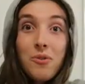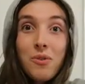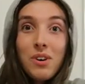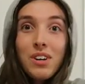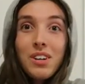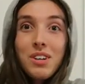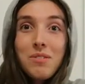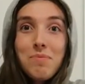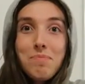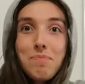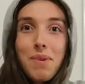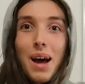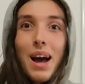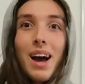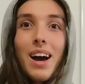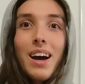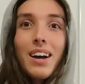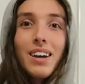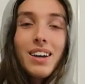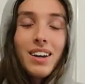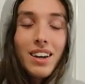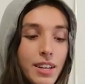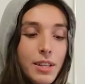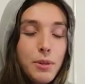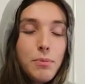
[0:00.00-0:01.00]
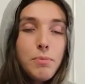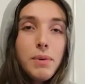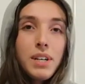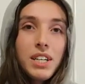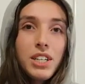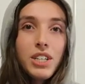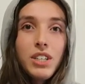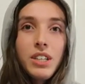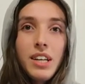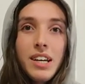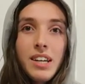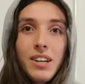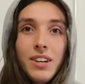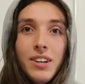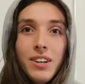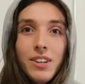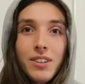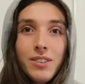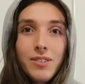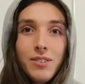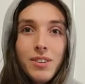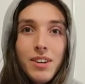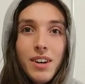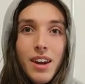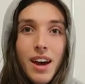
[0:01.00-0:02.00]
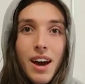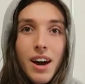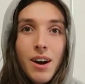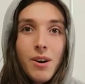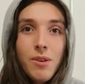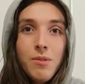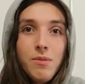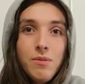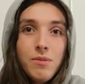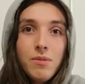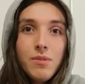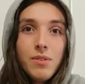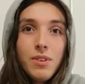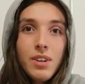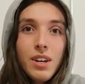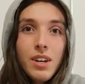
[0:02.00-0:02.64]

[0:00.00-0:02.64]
Welcome back. It's much later now.